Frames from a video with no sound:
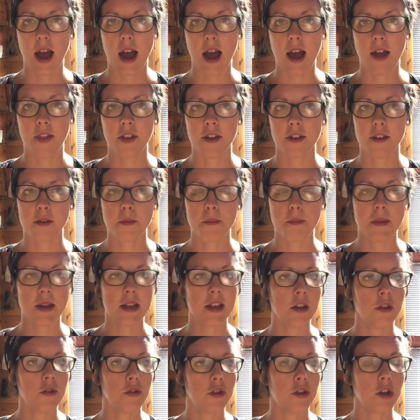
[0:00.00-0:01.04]
And that doesn't
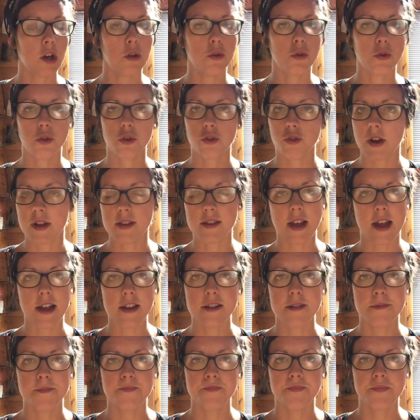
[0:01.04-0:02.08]
mean you're a total stress
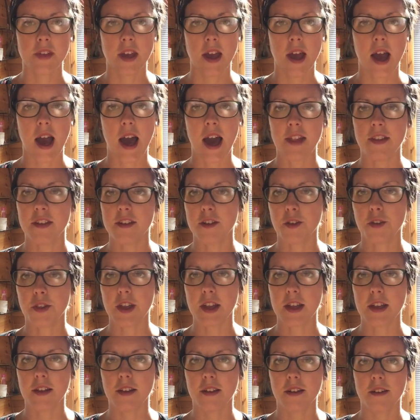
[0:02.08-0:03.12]
head, and there's
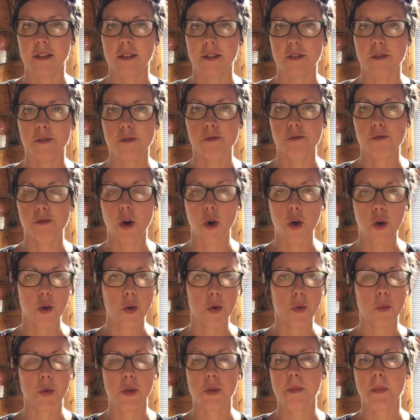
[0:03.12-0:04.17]
nothing
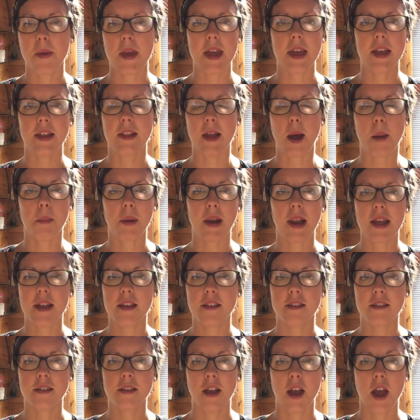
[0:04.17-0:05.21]
wrong with being in that
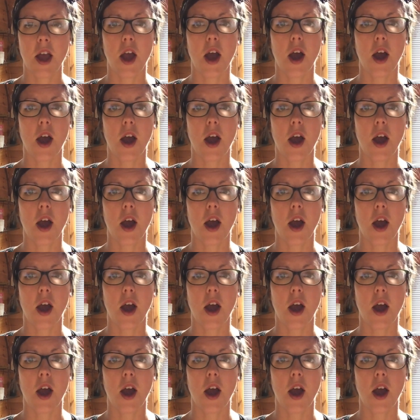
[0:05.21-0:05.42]
place.